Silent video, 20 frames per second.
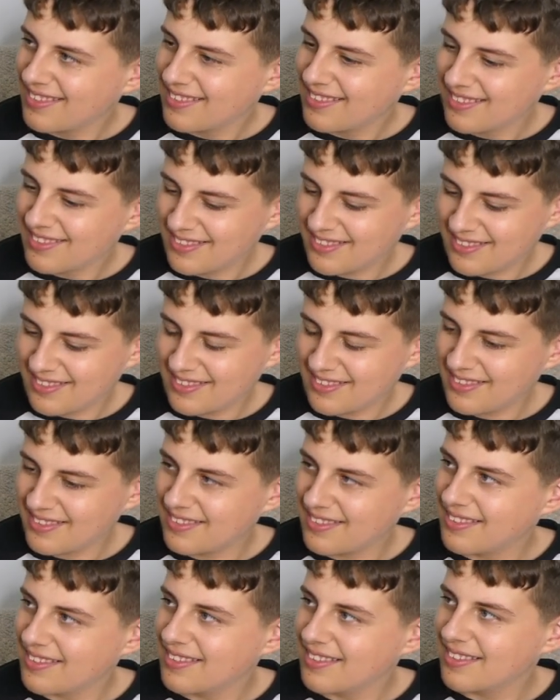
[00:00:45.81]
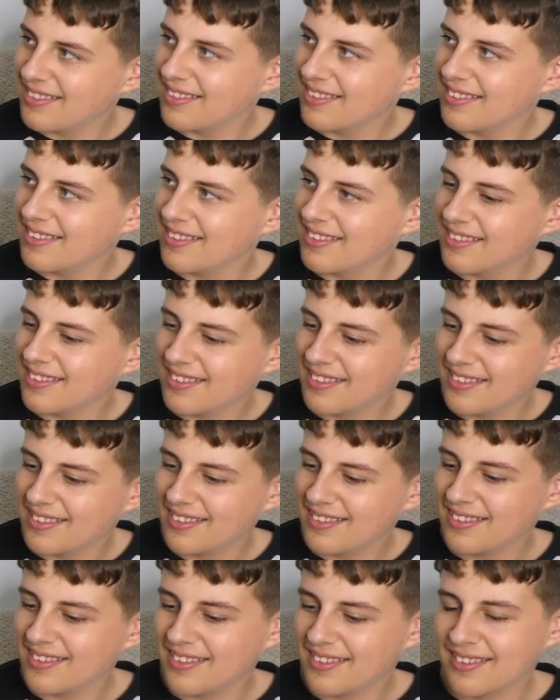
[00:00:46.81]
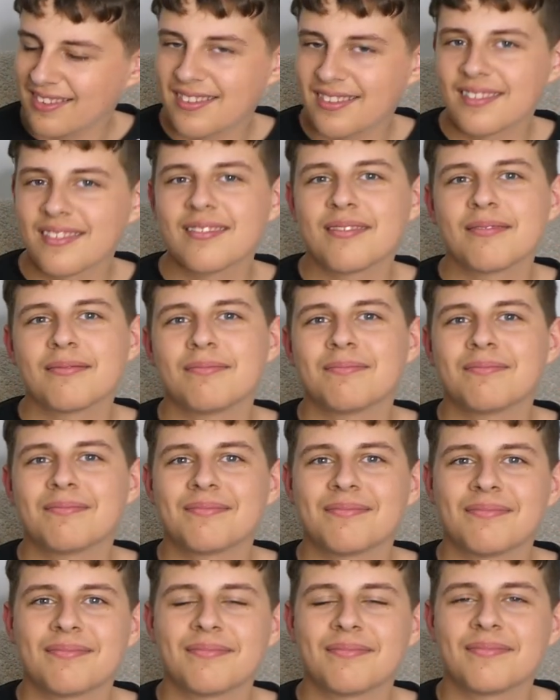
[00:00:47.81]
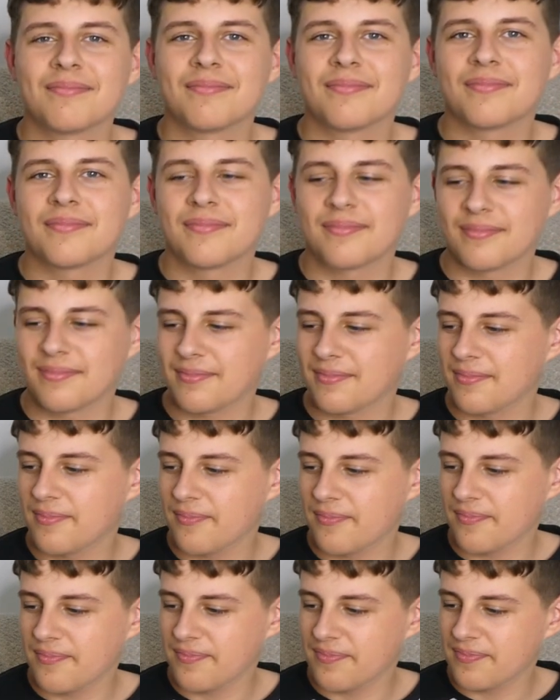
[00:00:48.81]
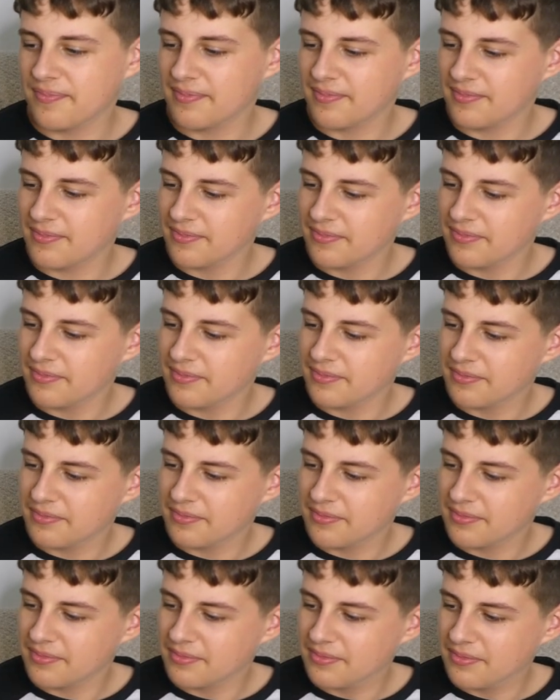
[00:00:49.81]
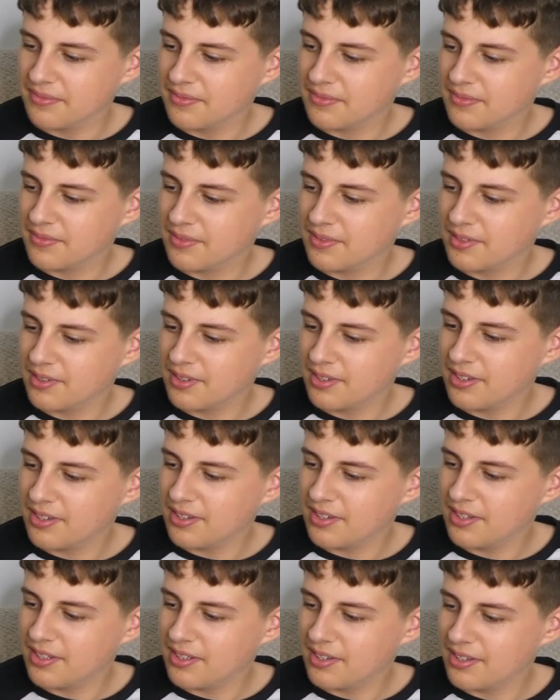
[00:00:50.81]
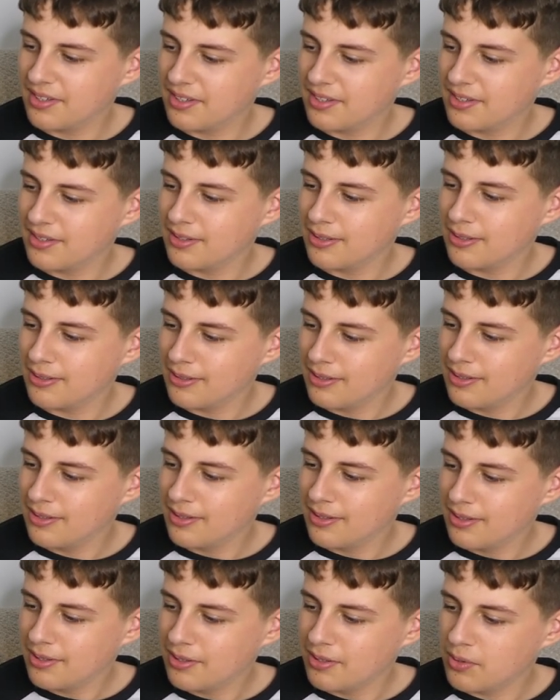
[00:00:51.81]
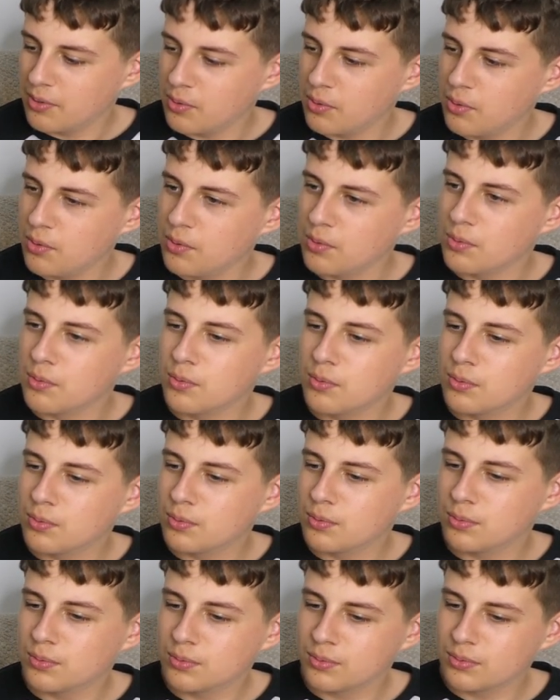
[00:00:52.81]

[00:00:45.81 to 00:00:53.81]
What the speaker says: The person shown says nothing.